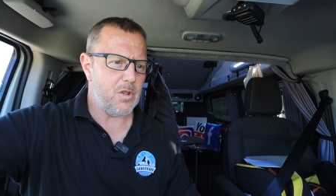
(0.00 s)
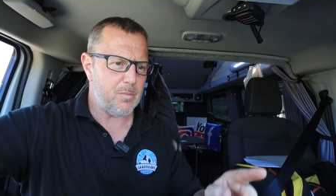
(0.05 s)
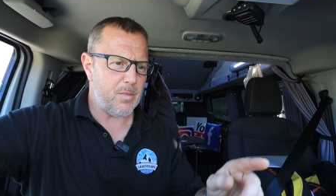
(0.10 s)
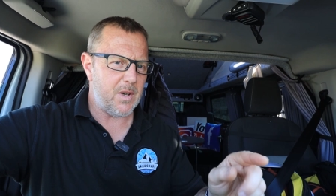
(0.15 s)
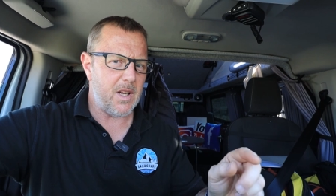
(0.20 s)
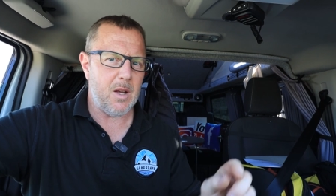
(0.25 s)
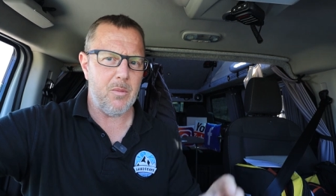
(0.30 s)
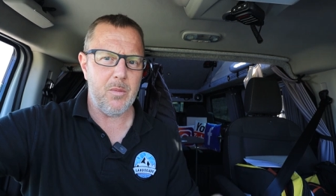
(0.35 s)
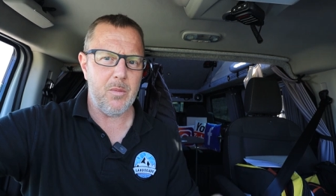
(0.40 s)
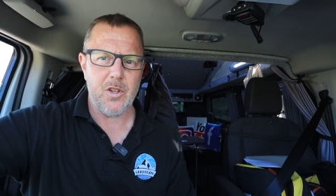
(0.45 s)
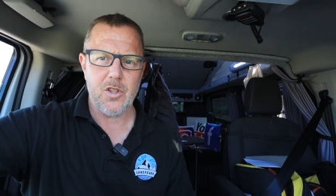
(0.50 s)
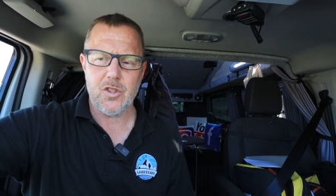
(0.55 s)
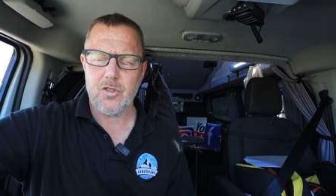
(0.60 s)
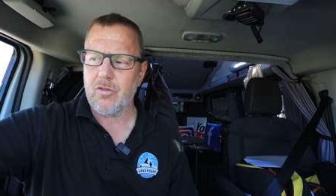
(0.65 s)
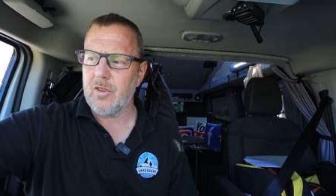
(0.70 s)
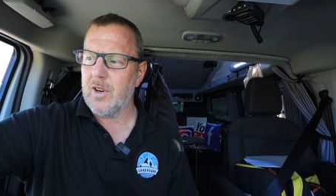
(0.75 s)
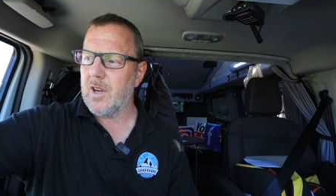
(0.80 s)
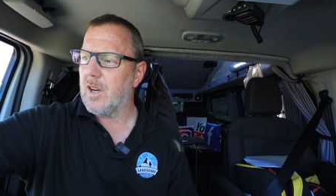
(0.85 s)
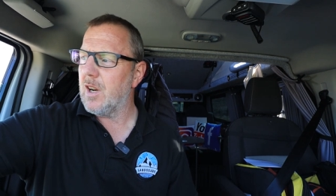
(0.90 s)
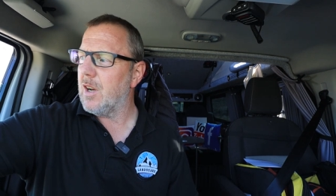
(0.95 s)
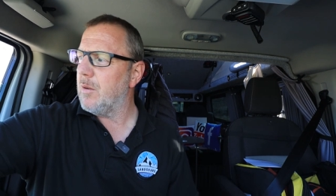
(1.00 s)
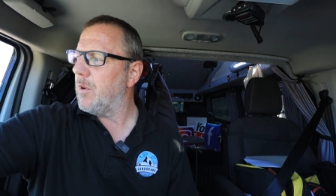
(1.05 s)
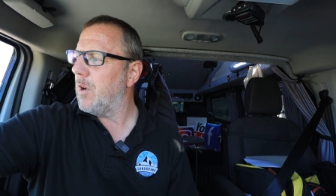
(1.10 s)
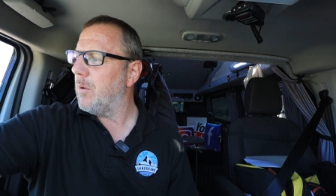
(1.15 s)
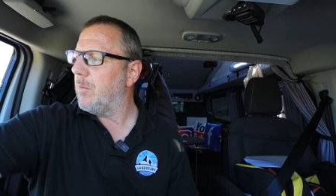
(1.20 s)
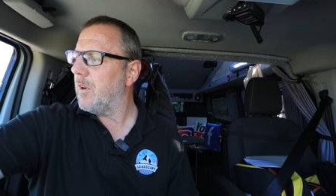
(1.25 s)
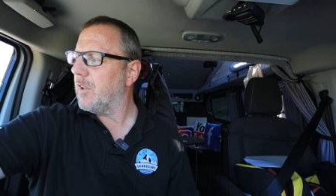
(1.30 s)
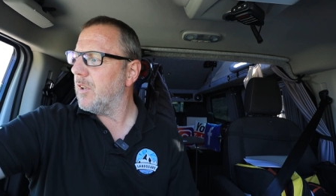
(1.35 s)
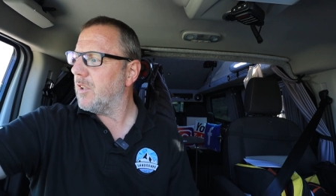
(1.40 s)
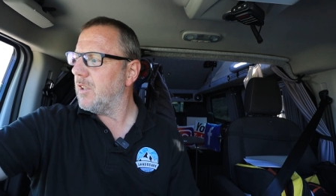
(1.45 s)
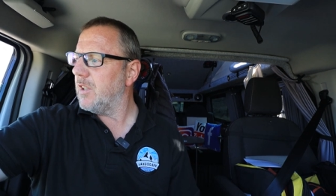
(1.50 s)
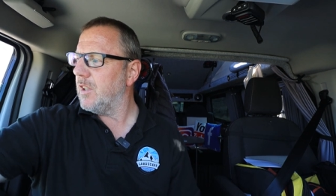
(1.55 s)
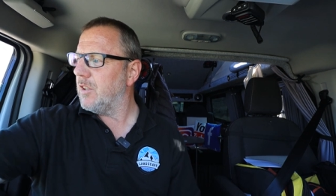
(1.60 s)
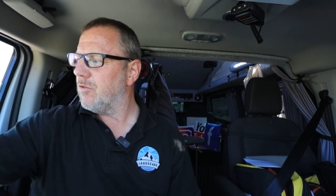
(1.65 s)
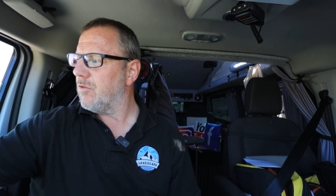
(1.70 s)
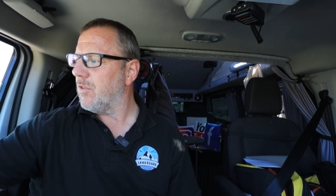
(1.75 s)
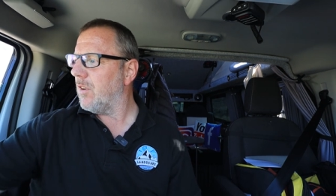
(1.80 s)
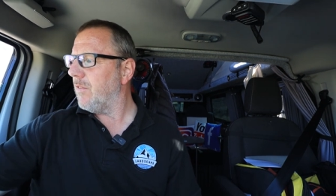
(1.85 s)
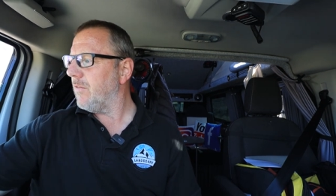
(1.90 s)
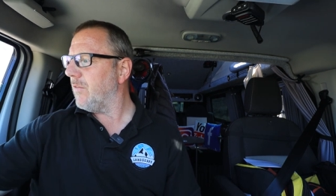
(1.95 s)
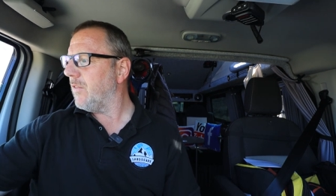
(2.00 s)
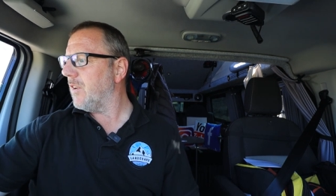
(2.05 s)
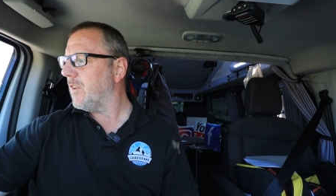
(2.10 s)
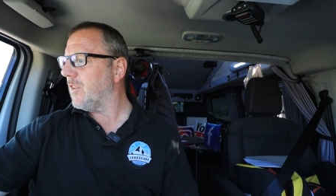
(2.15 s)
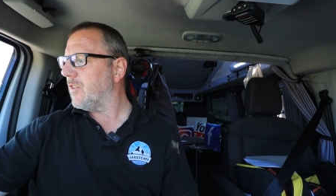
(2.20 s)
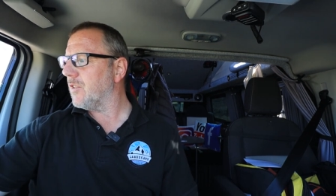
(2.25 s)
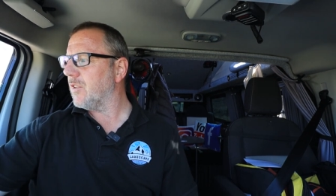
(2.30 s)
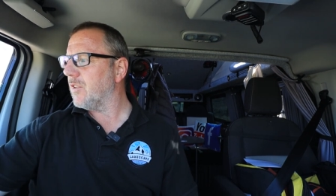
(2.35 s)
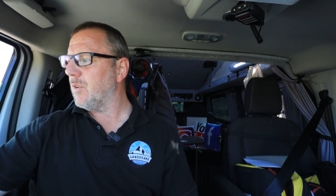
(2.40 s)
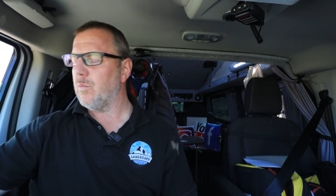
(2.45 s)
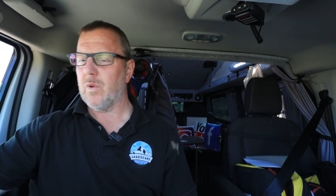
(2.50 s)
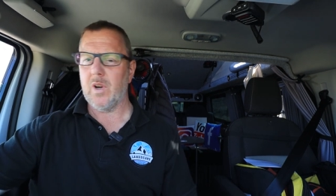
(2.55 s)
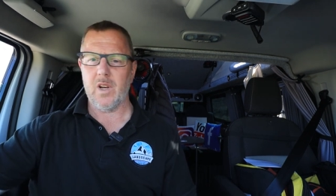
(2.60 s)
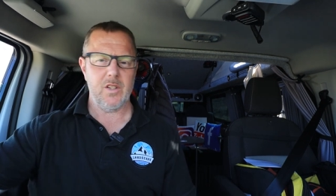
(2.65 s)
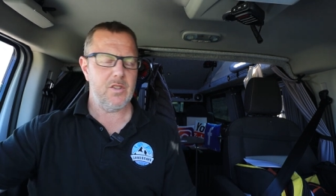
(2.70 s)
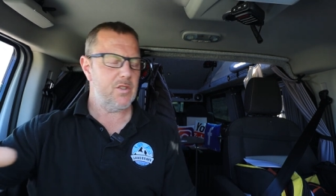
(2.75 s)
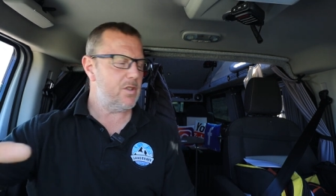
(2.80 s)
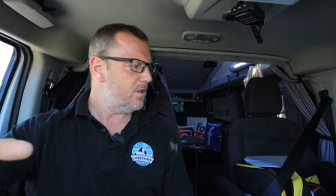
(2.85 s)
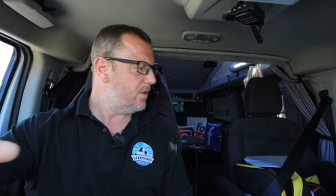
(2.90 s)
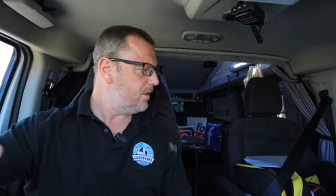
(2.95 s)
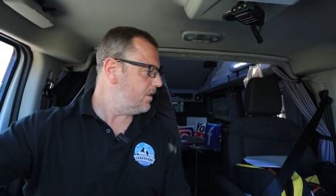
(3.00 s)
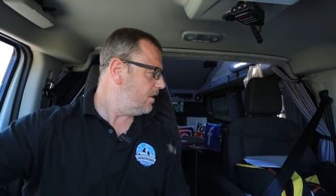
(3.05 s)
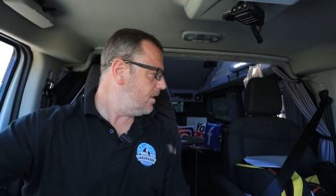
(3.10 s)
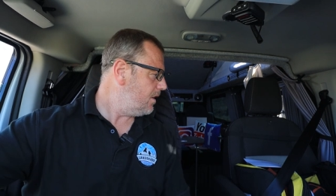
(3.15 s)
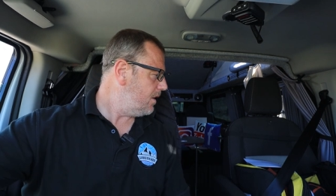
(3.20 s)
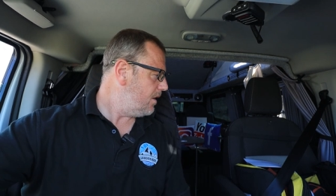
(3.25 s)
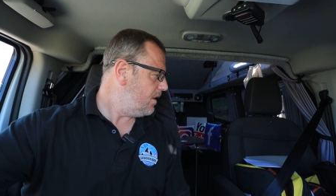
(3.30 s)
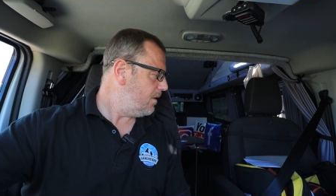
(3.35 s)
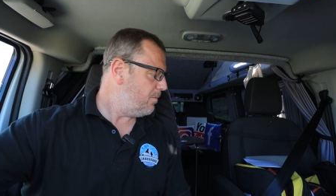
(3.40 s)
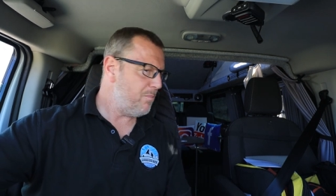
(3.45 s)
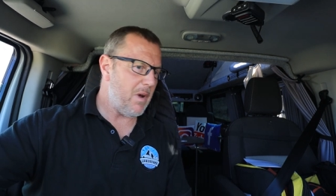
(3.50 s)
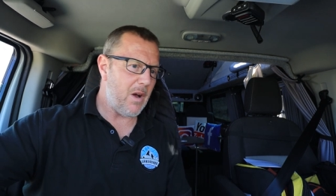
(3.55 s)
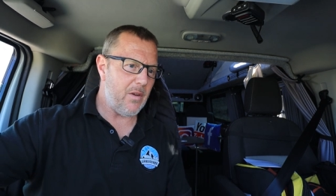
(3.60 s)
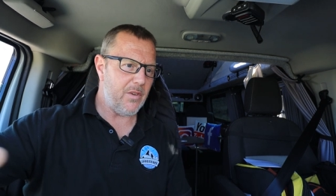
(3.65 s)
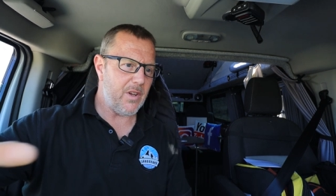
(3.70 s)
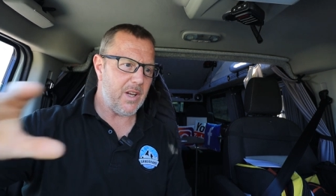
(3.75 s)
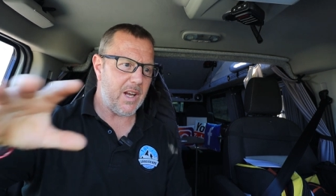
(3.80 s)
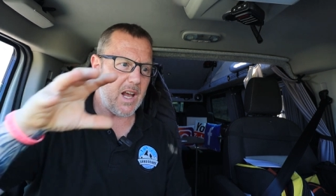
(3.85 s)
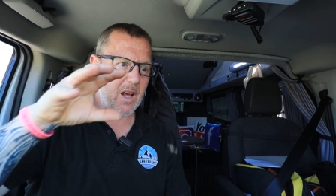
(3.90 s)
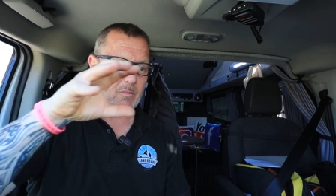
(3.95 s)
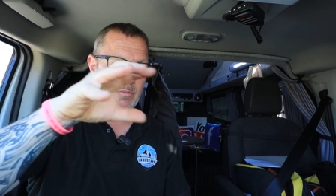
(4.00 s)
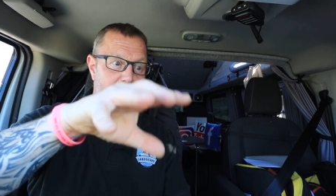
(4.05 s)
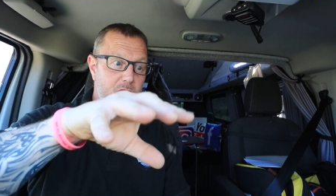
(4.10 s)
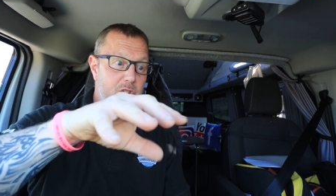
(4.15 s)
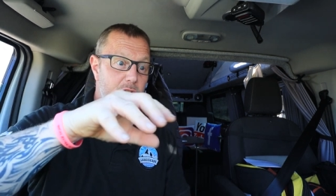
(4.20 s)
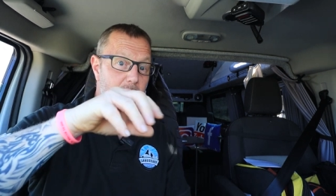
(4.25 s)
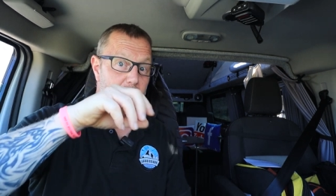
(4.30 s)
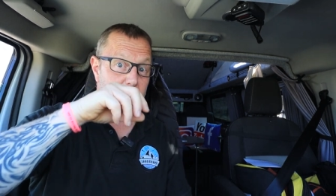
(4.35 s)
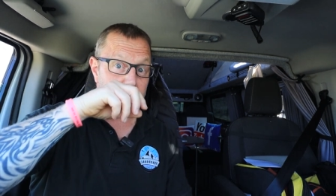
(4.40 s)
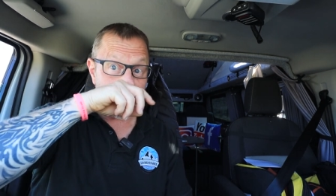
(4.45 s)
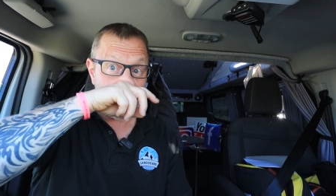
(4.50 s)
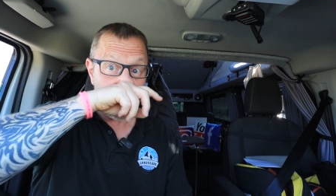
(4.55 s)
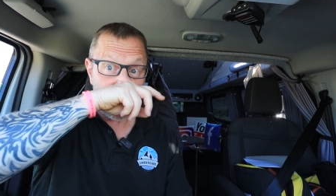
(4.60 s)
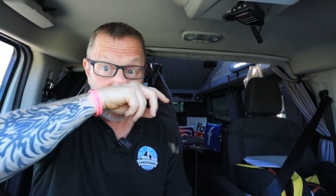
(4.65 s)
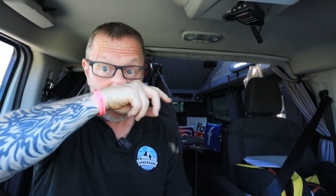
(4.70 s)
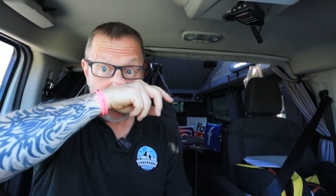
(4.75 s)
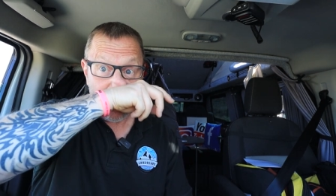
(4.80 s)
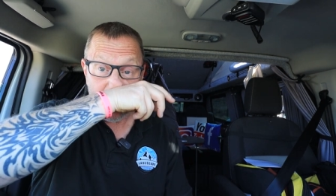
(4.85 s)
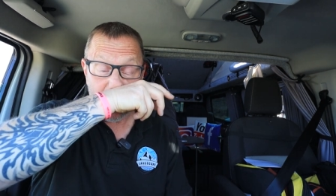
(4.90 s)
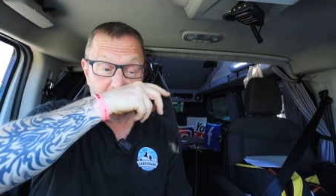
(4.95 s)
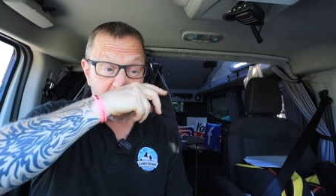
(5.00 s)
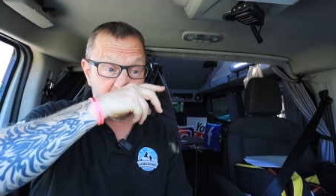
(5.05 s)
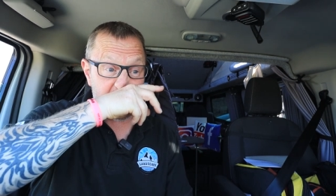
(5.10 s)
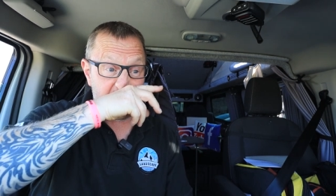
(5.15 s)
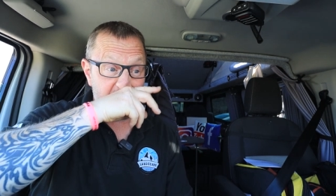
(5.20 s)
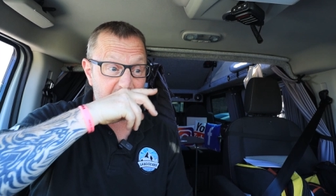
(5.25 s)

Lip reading: just playing with the screen at the moment. I just need to try and find somewhere to mount the camera so you can see forwards.